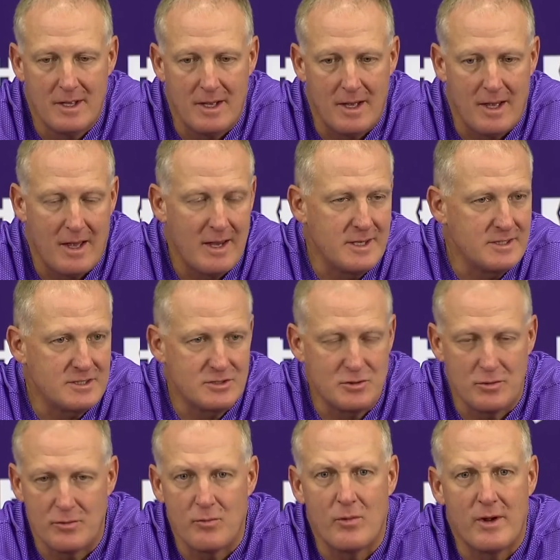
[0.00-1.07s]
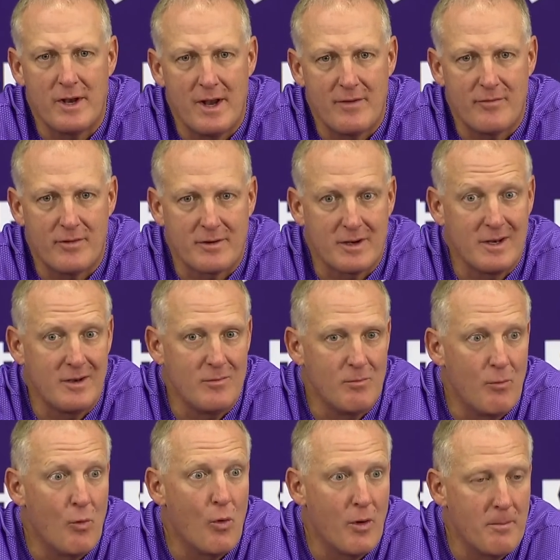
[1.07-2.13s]
uh, ice, doing whatever,
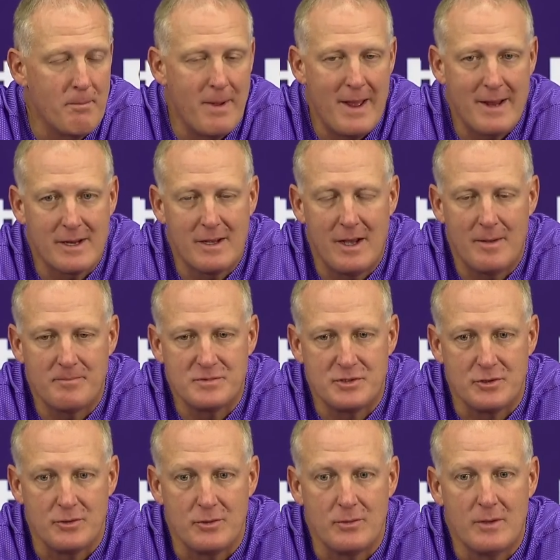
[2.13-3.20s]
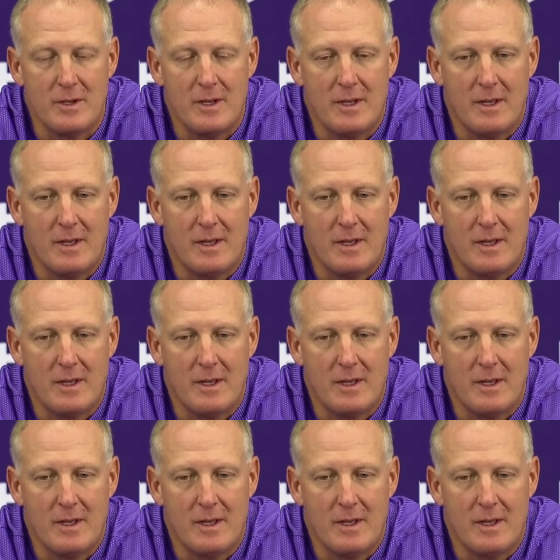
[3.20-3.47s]
getting warm back up to